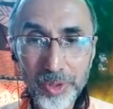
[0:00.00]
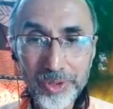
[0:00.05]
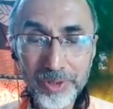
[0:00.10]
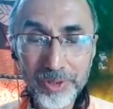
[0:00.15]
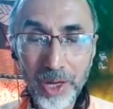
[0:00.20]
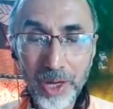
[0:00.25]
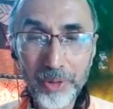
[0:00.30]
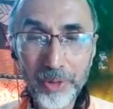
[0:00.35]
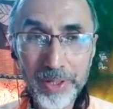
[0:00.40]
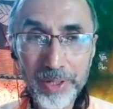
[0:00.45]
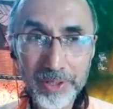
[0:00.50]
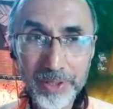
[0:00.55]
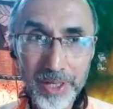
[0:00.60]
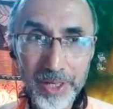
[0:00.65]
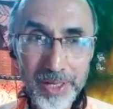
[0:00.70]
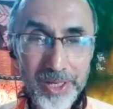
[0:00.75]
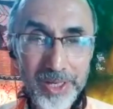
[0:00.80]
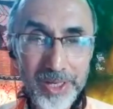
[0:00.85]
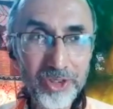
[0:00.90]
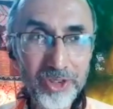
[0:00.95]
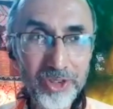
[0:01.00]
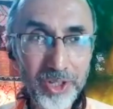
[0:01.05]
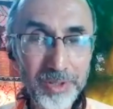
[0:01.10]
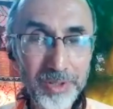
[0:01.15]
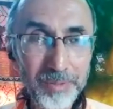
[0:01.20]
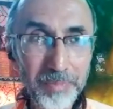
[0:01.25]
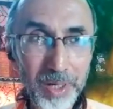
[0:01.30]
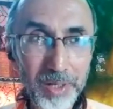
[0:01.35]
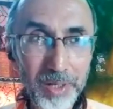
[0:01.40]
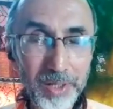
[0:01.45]
is now engaged
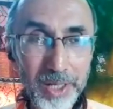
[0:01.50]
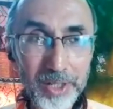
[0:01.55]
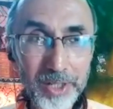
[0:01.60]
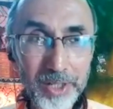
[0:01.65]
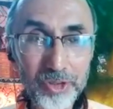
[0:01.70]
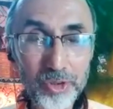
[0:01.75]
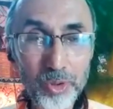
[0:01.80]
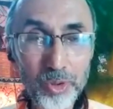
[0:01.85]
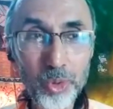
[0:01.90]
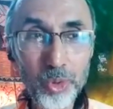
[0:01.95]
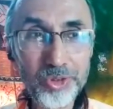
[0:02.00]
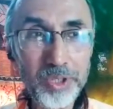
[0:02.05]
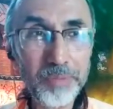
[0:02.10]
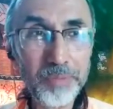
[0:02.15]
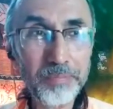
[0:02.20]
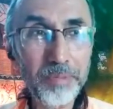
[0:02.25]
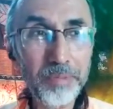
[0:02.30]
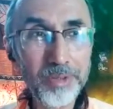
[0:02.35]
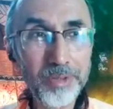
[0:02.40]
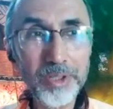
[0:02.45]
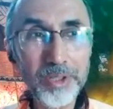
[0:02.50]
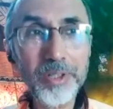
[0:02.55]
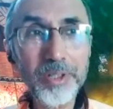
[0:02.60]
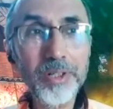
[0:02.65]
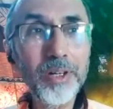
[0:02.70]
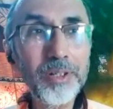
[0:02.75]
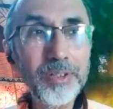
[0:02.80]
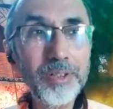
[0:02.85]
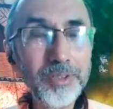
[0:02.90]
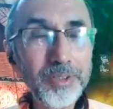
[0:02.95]
in my exclusive
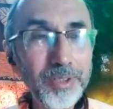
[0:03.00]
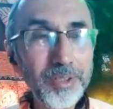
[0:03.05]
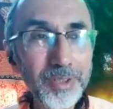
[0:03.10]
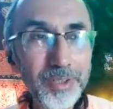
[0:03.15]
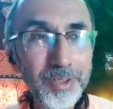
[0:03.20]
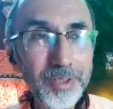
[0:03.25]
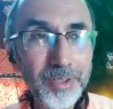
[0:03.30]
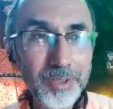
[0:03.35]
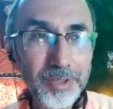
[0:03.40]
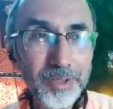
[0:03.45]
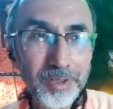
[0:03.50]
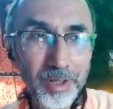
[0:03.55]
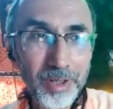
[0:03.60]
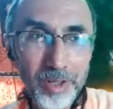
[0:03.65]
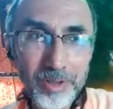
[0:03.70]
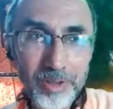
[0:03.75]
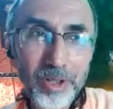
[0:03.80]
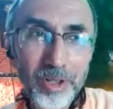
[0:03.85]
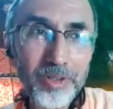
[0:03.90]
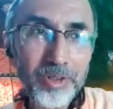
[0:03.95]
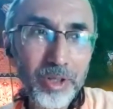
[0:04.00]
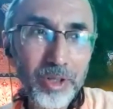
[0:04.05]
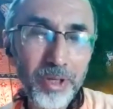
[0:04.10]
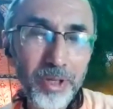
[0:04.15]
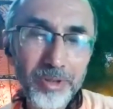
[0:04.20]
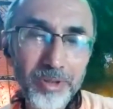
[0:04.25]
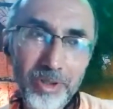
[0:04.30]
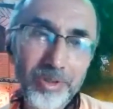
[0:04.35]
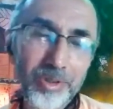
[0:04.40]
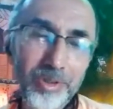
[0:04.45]
bhajana, ananya
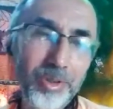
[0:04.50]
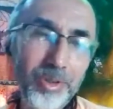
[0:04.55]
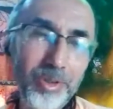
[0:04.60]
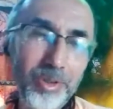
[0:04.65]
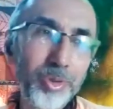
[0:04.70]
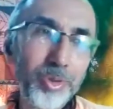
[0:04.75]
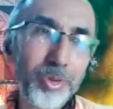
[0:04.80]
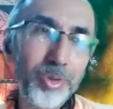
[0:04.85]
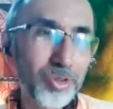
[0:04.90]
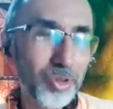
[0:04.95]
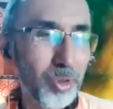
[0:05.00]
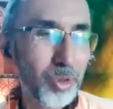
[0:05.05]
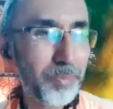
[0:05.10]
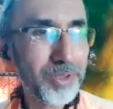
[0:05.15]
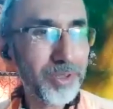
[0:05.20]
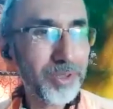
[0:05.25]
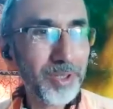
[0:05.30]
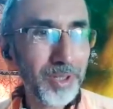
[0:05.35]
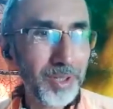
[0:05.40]
bhajana, with so much